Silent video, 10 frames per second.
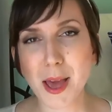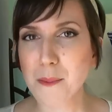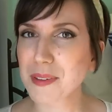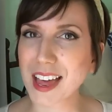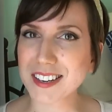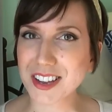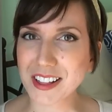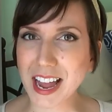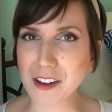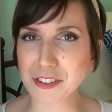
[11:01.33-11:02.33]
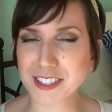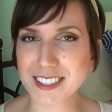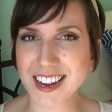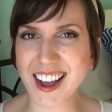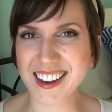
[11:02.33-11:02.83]
But that is all I have for you
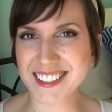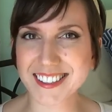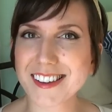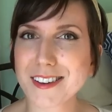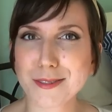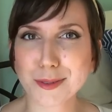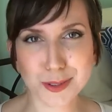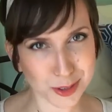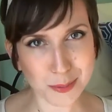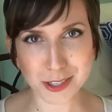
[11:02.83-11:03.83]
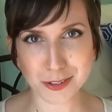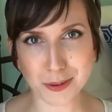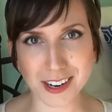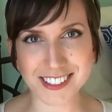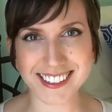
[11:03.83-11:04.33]
today, guys. Thank you so much for
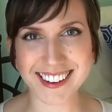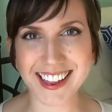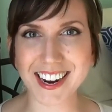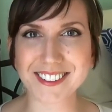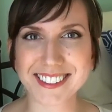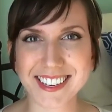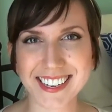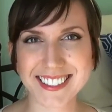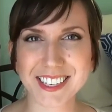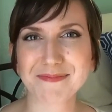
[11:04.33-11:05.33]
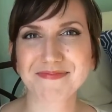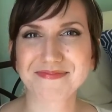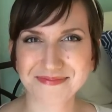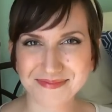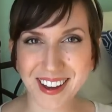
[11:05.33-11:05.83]
watching, and I will see you next time.
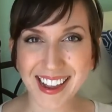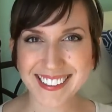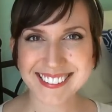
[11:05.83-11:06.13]
Bye.